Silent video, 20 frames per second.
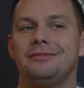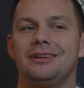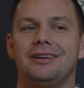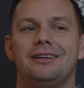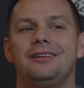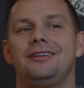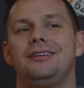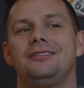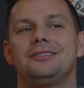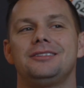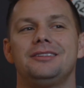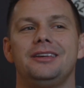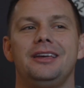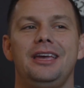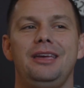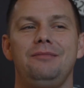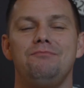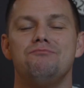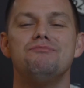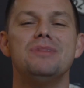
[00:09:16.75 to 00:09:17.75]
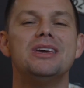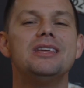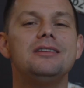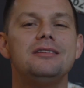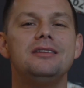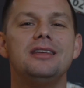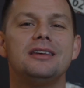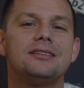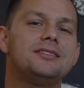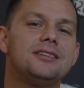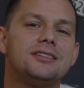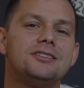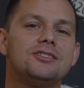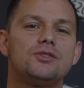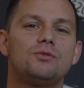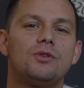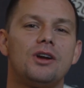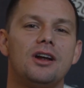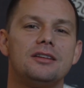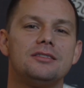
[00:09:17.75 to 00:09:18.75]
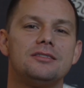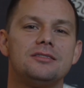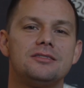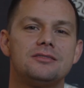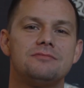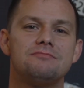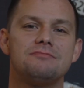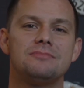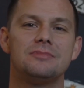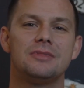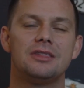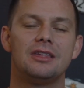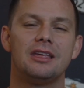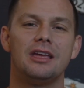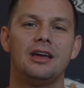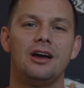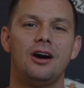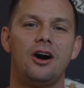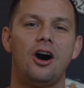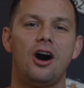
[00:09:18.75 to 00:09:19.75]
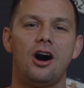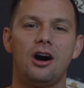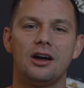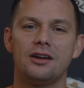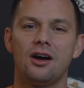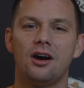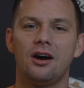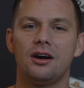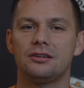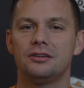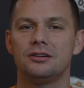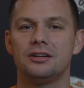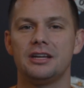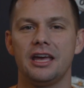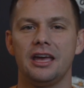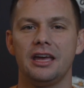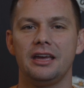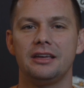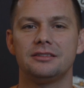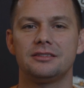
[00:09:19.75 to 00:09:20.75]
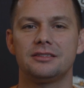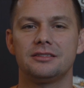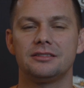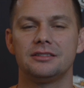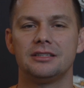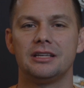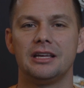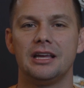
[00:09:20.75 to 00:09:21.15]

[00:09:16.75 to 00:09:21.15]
I'll say, mid-distance runs on hotter days.